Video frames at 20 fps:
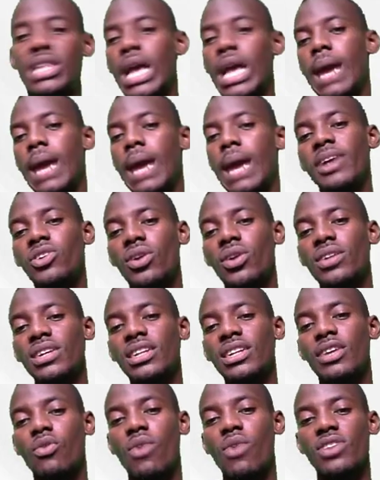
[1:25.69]
They mentioned it
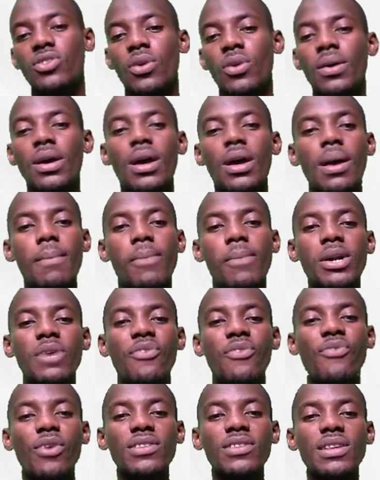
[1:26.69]
in the question, but the
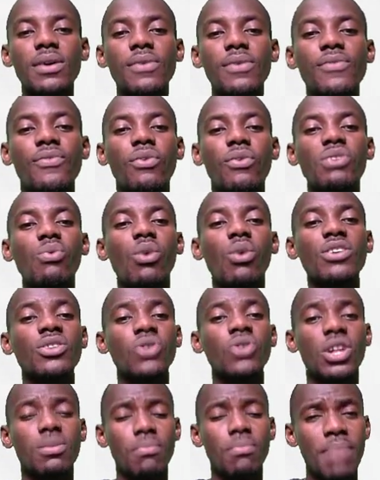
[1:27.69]
14 volt was
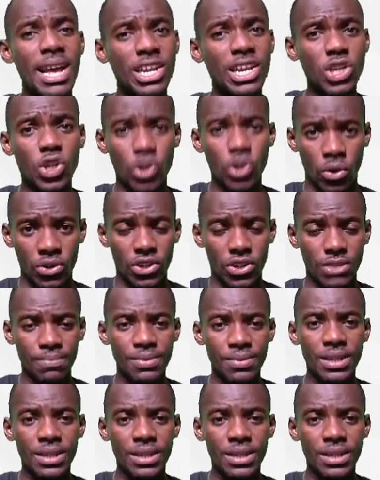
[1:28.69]
not mentioned